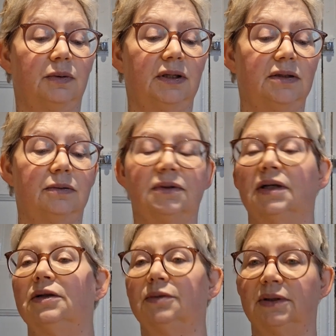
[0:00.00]
one is
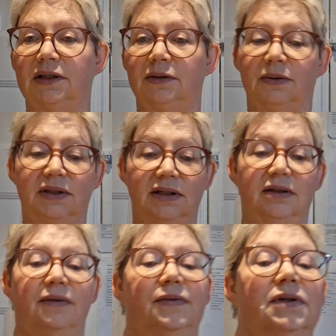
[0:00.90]
also
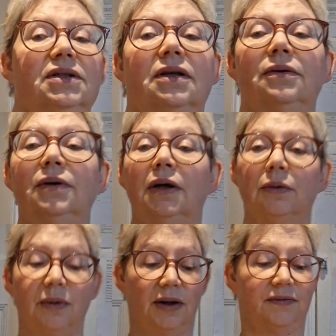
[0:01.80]
2027, so
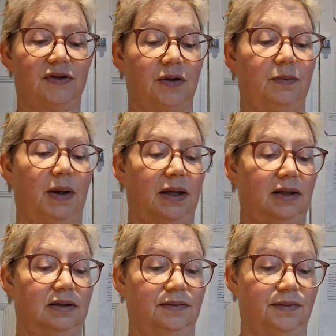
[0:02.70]
we have 2
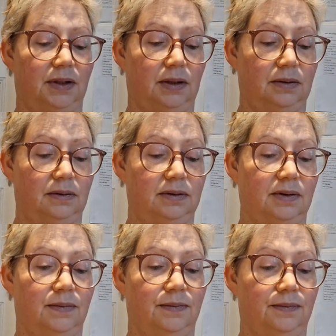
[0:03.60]
packets of those.